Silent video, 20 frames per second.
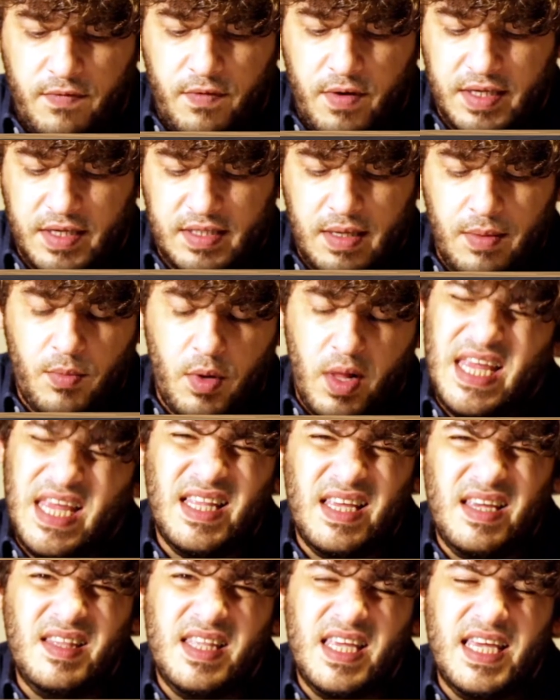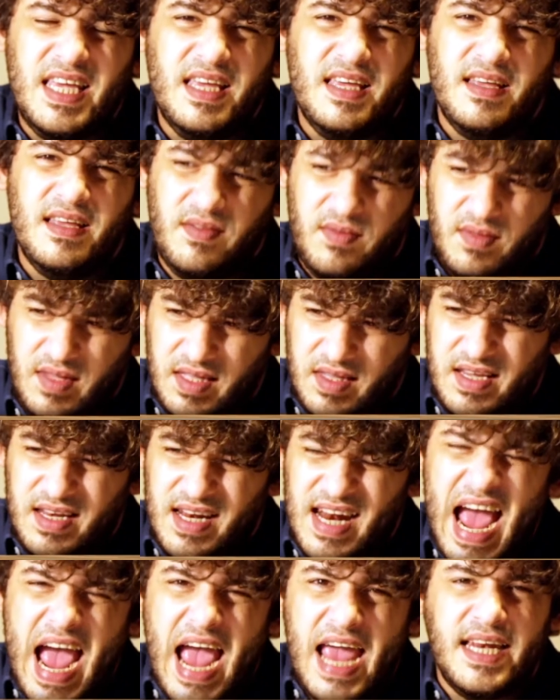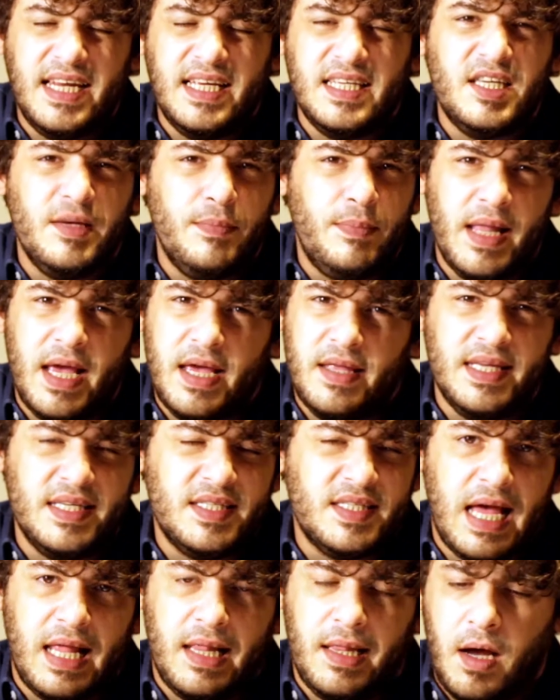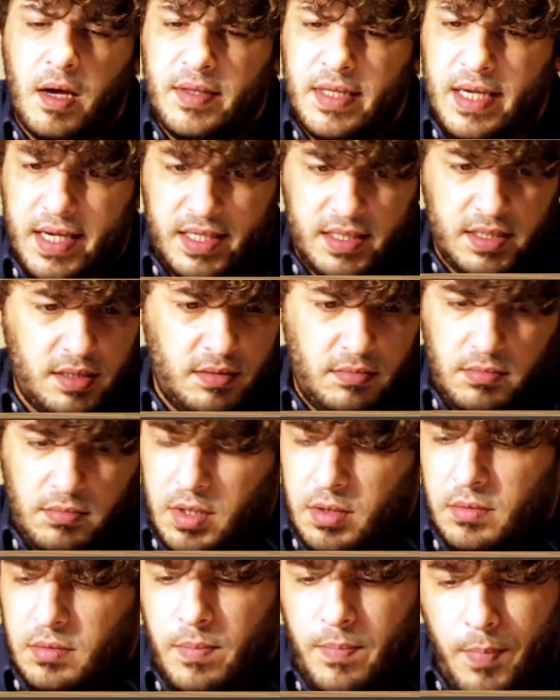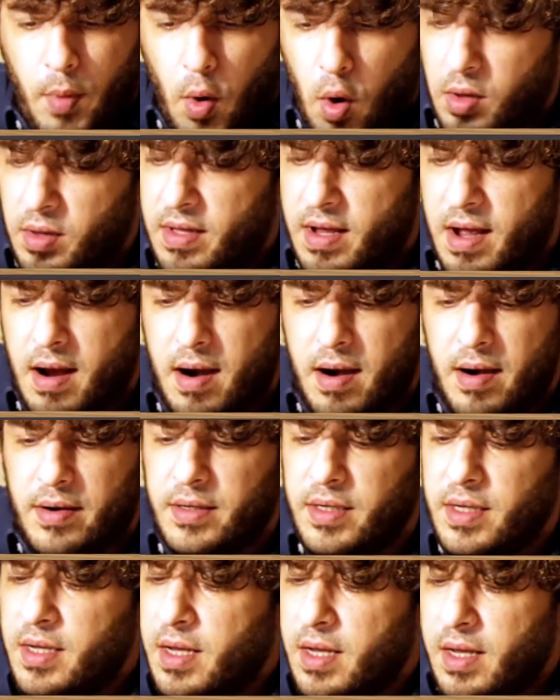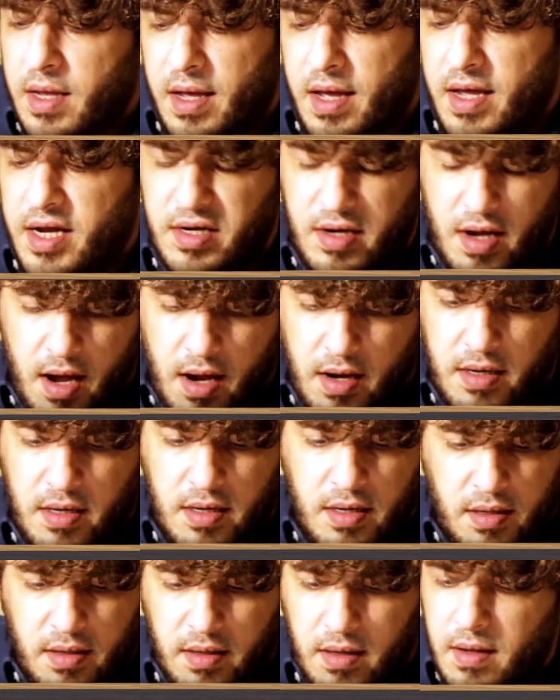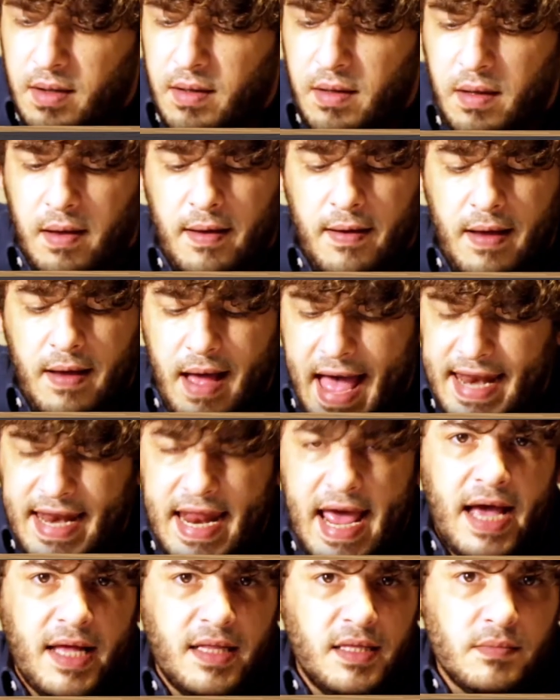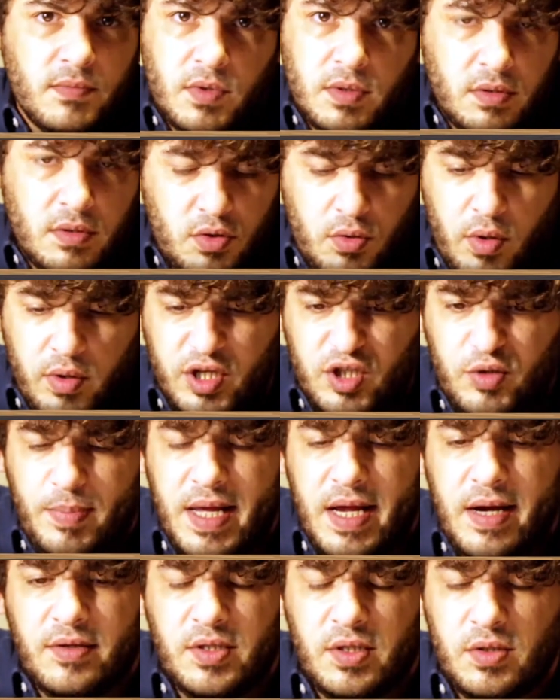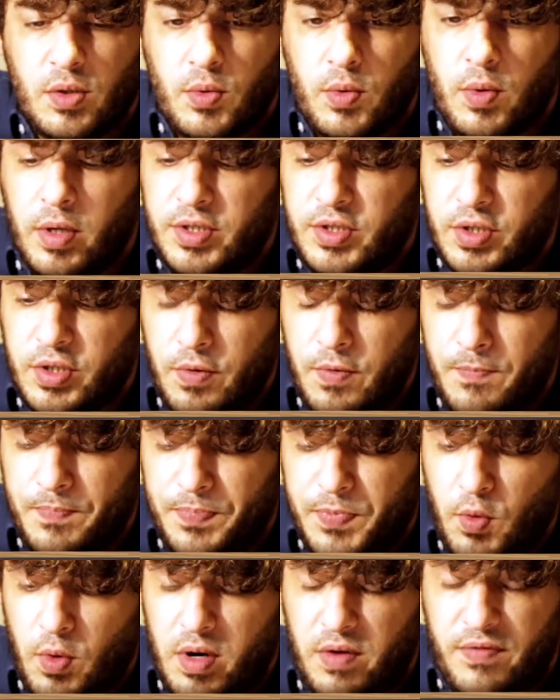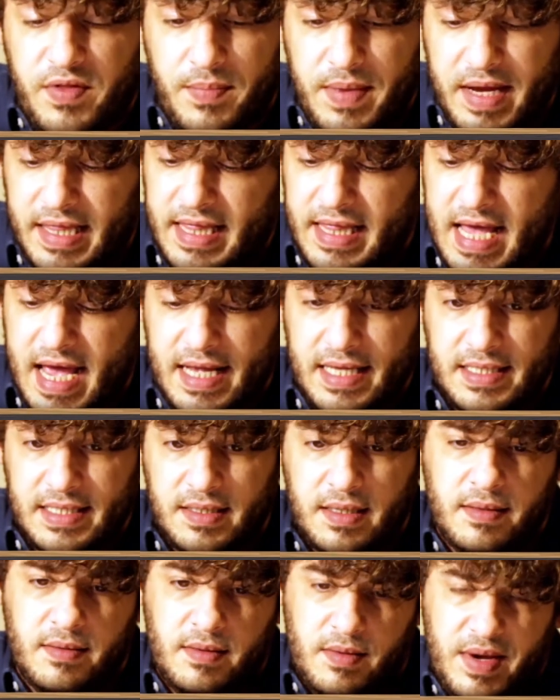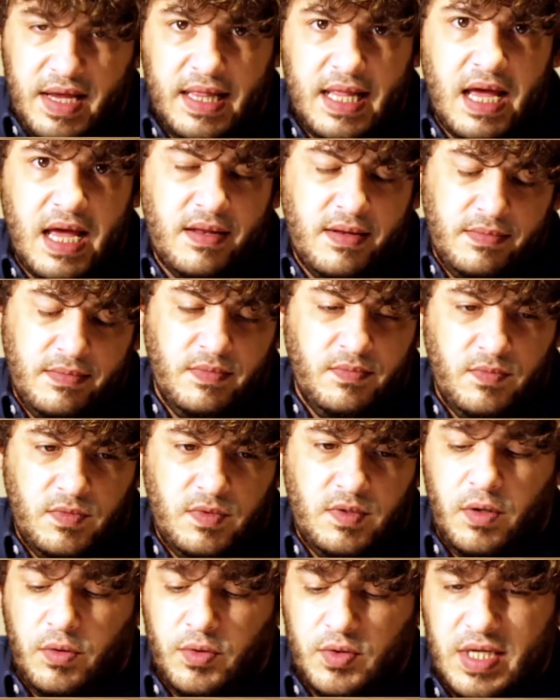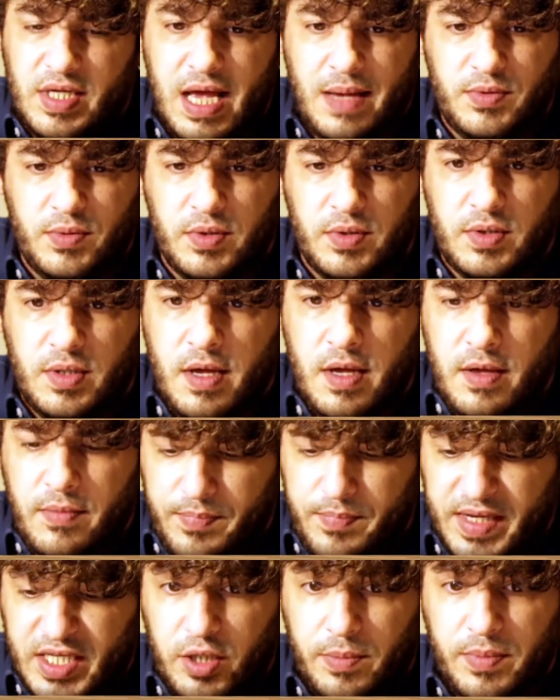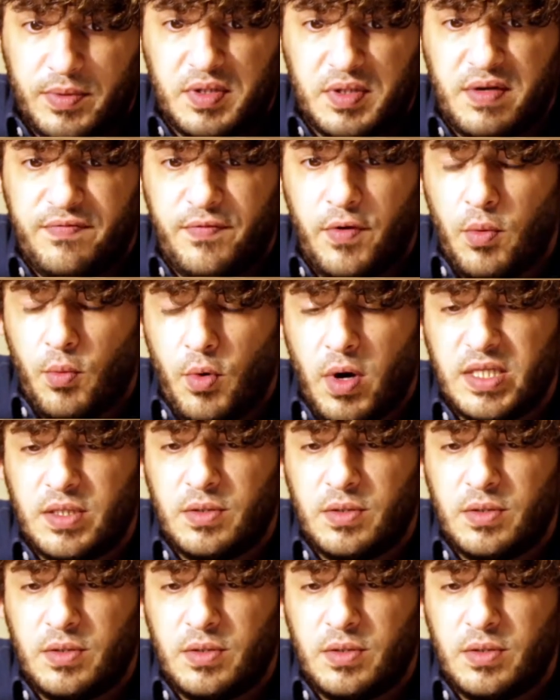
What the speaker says: for example, in the 90s, he played this a lot against, you know, Polgar, Anand, the strongest players in the world. So one of the main lines, and the main line those times was bishop on c4,